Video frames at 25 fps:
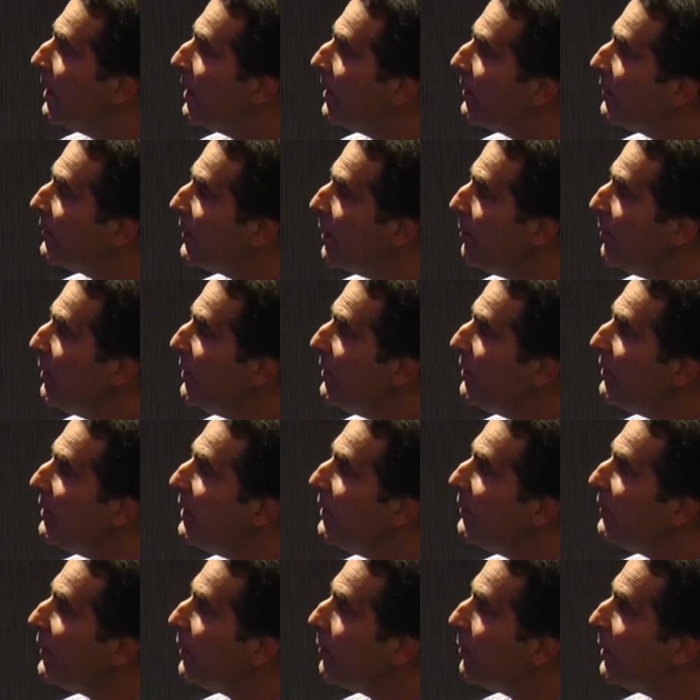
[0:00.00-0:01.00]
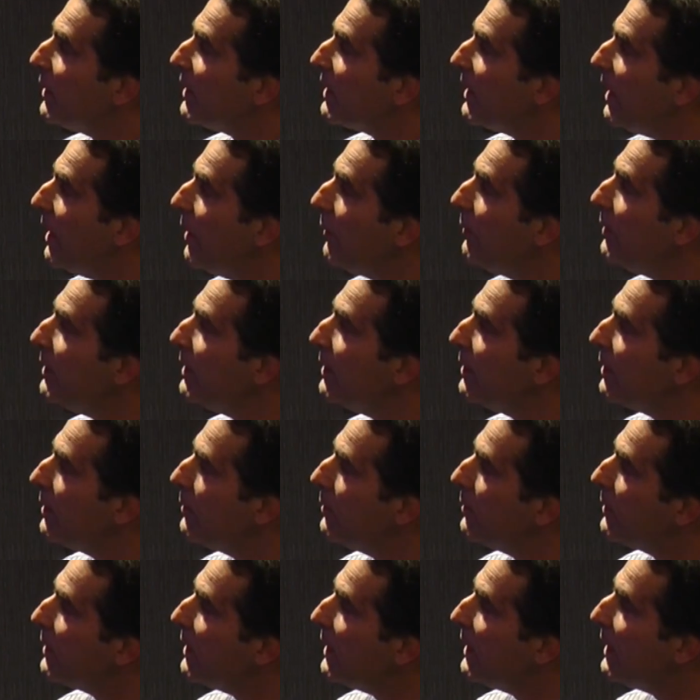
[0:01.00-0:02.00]
And some of the things that we're currently
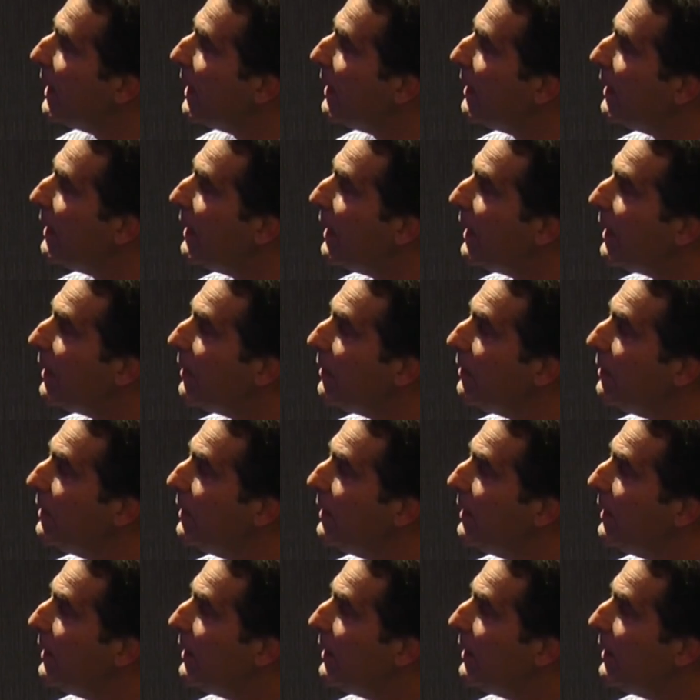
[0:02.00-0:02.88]
looking at now